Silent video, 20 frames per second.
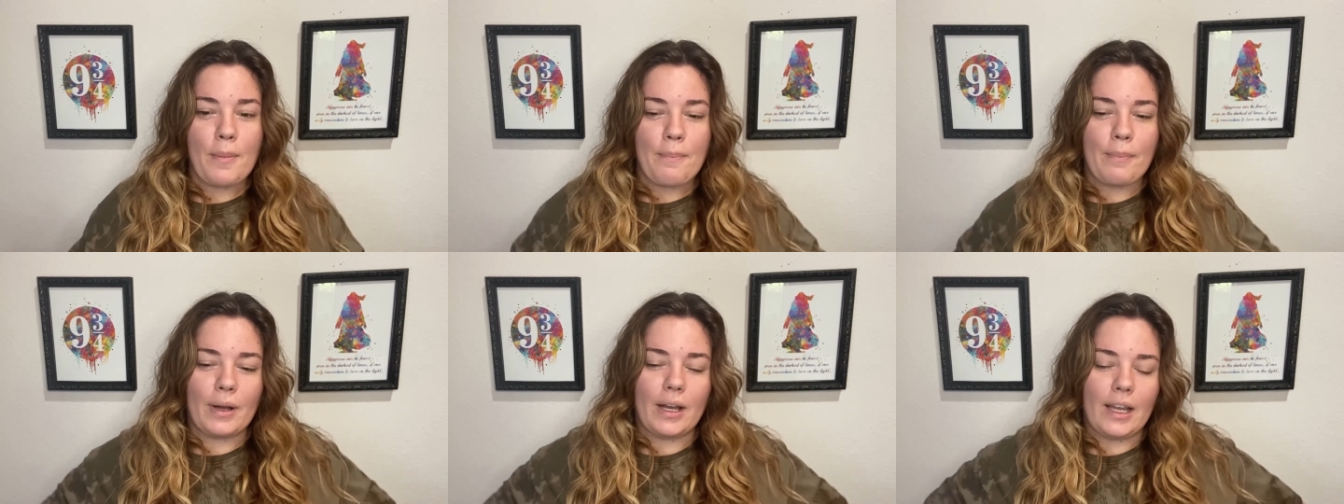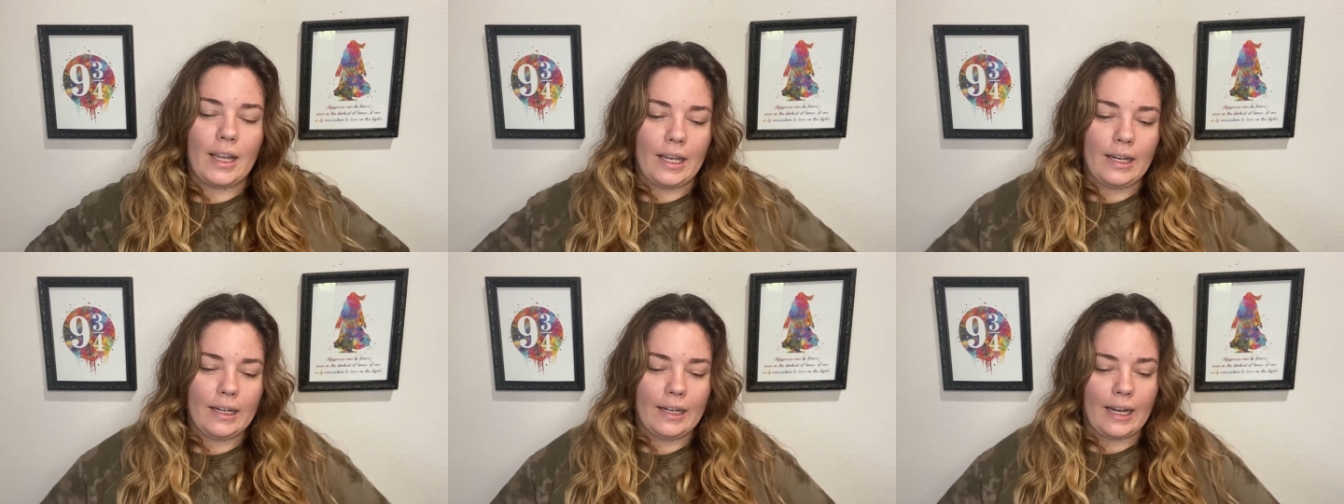
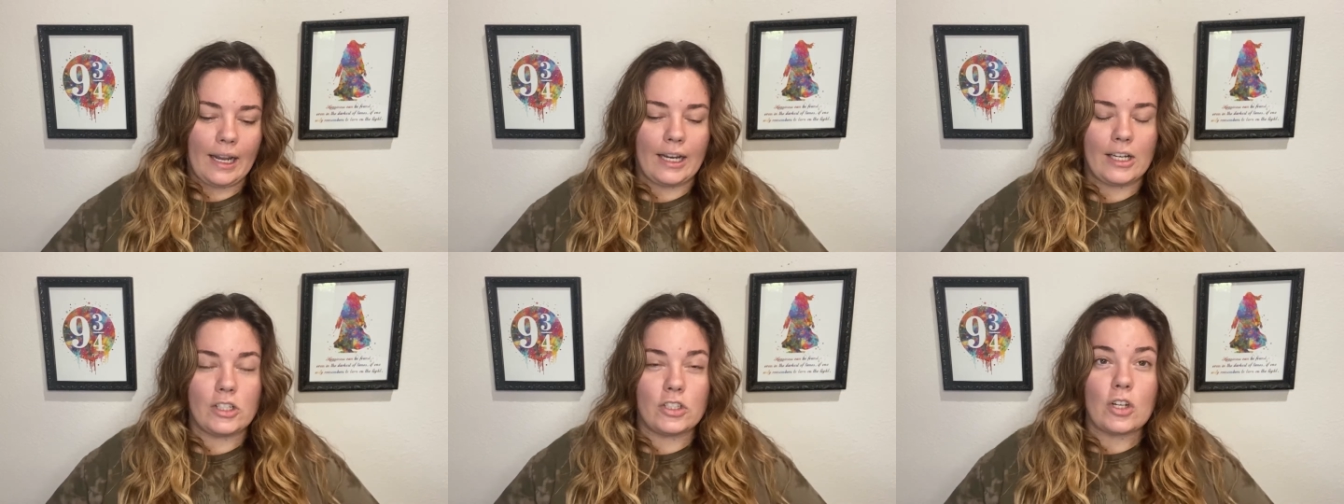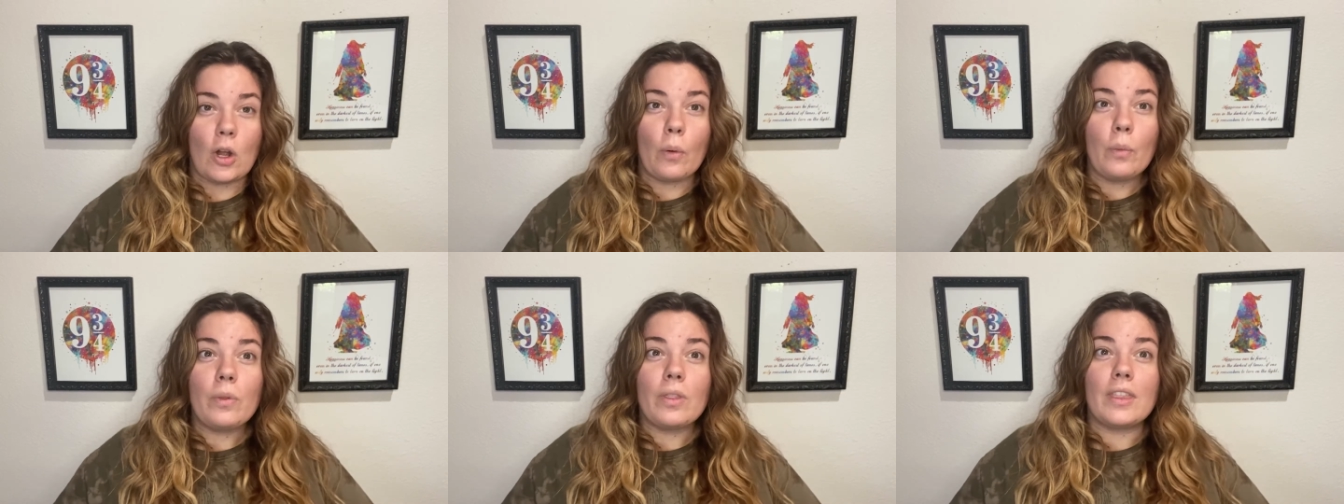But I
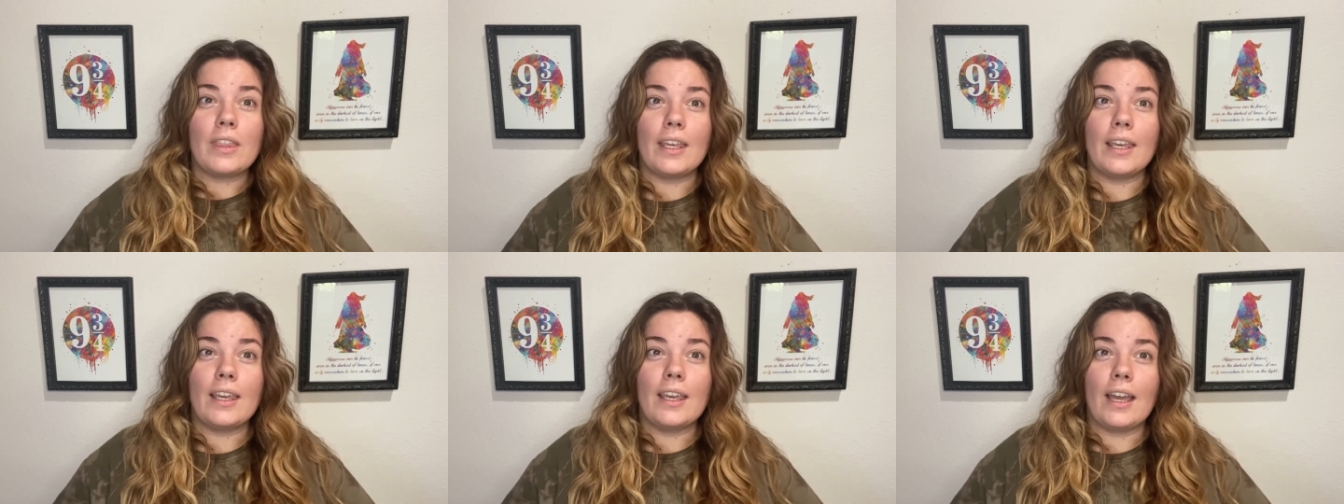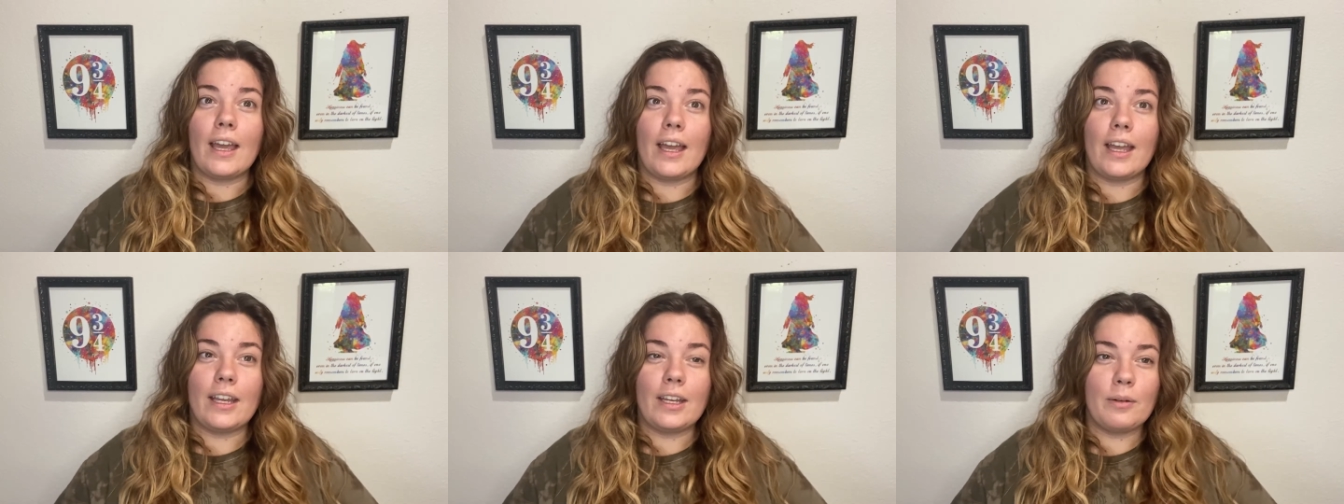don't think
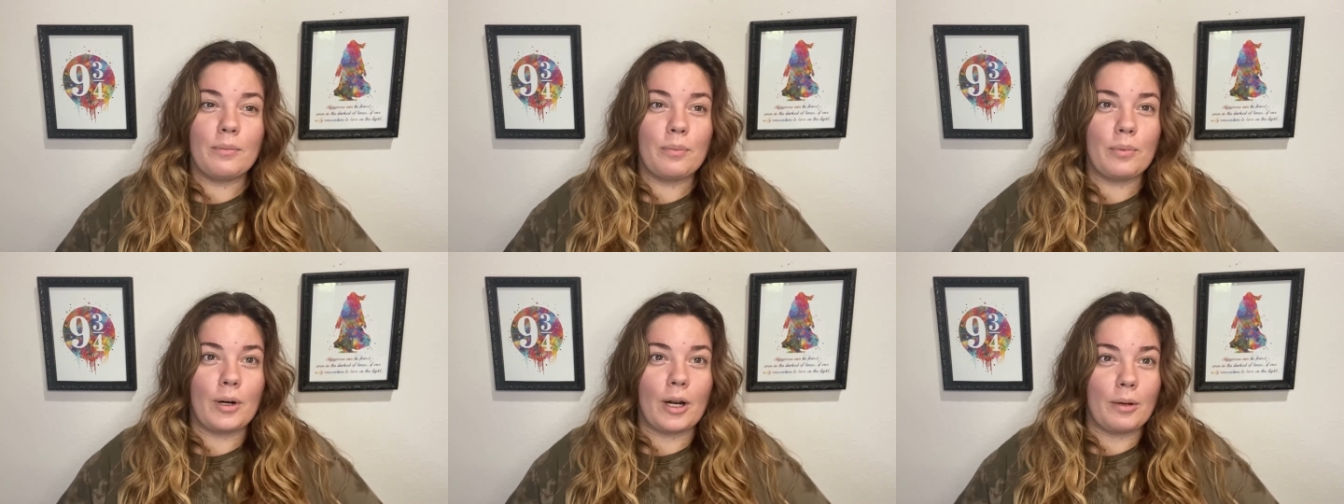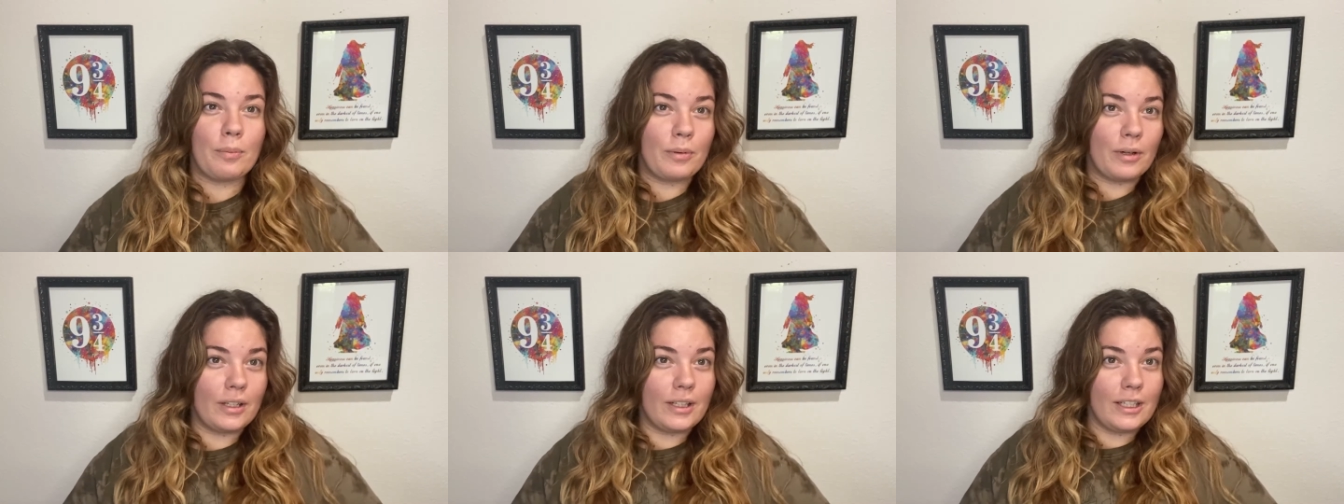I am
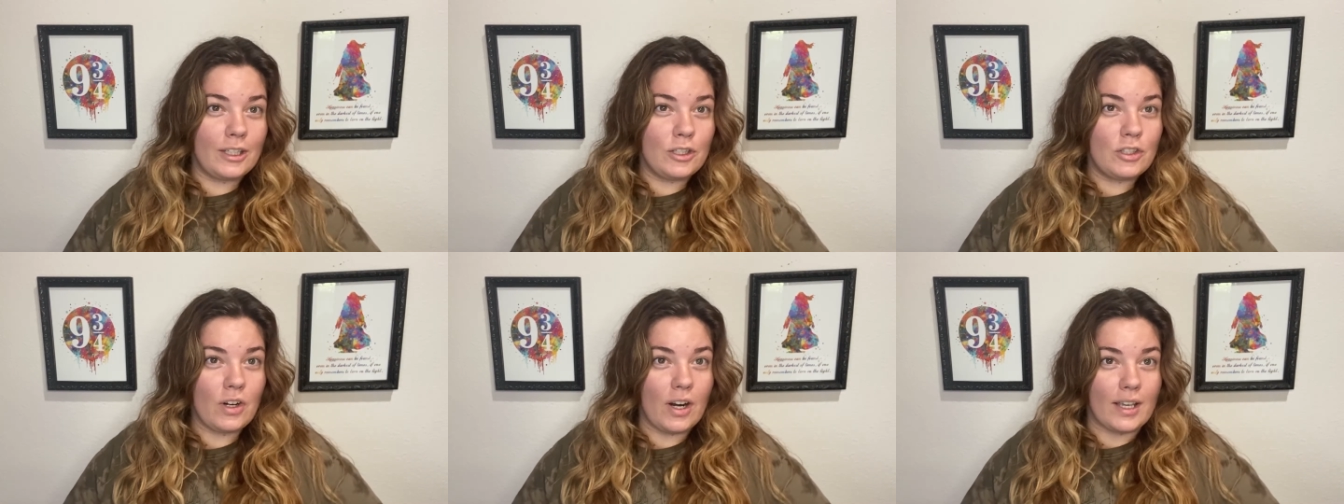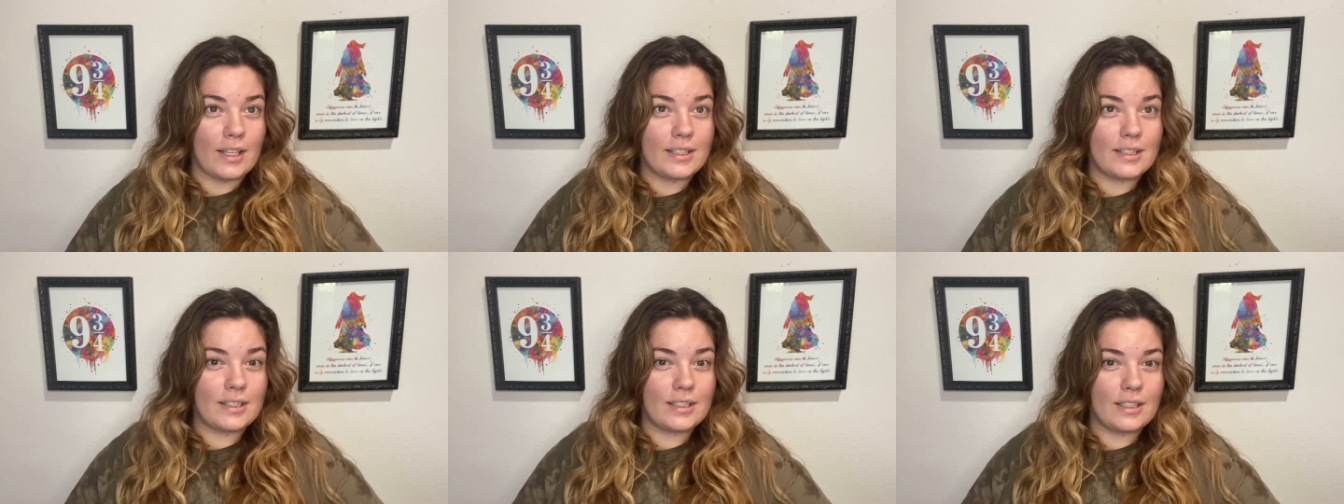properly
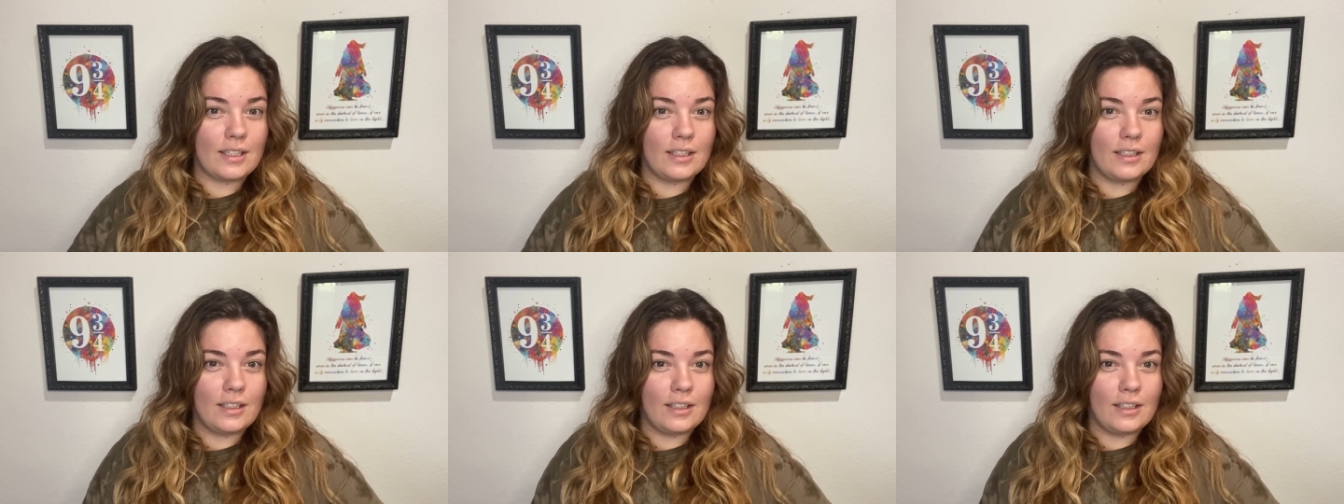dressed.